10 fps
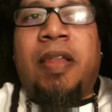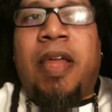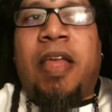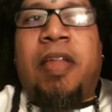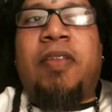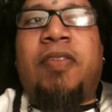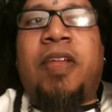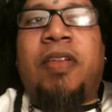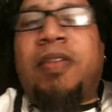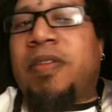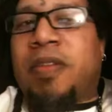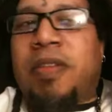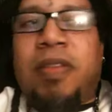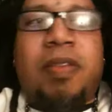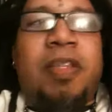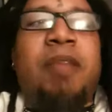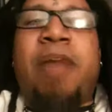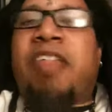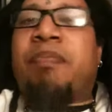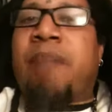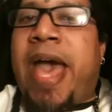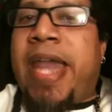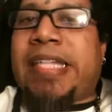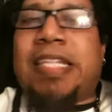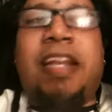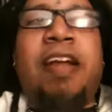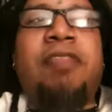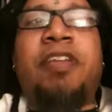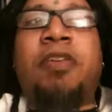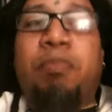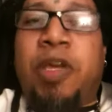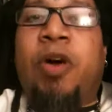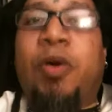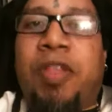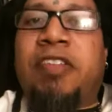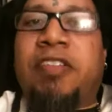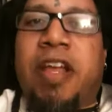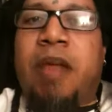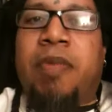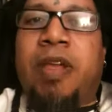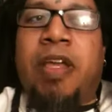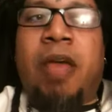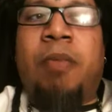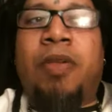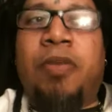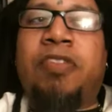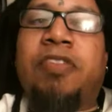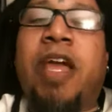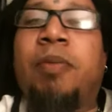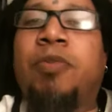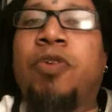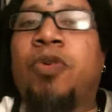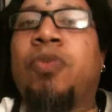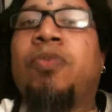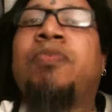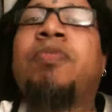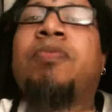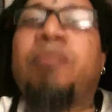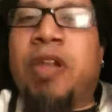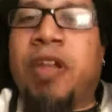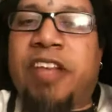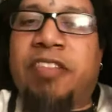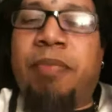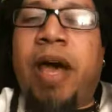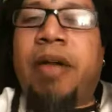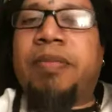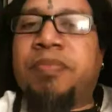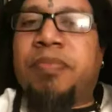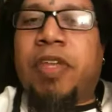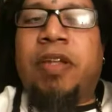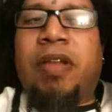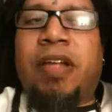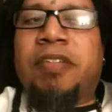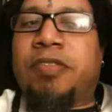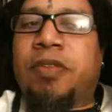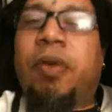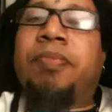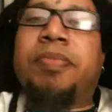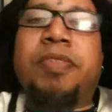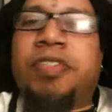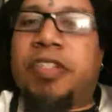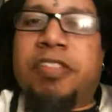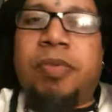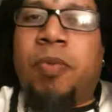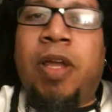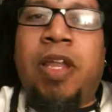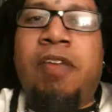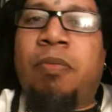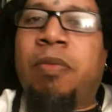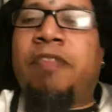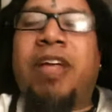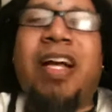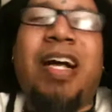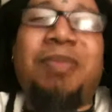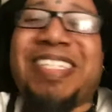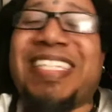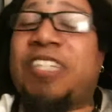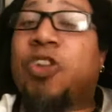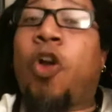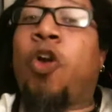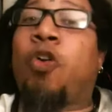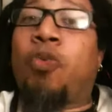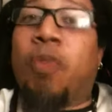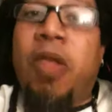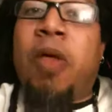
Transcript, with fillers: they they, they did the mathematics, did everything to build this camera, and they will do the same to build the next model. You know, like I said, so she'll accept one level, but if it comes against her